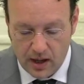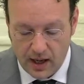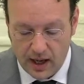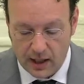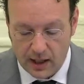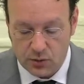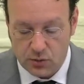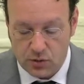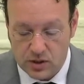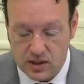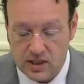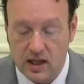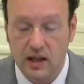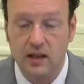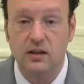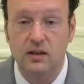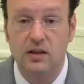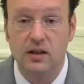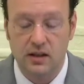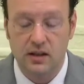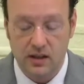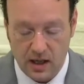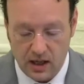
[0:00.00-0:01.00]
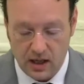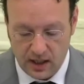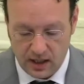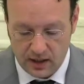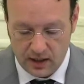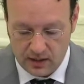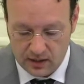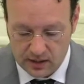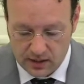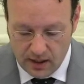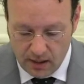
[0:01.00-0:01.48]
and resulted
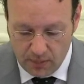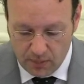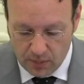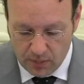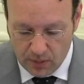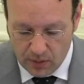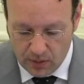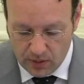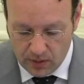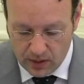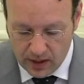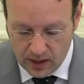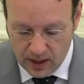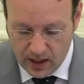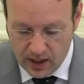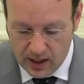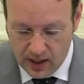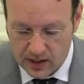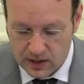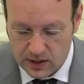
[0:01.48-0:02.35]
in the temporary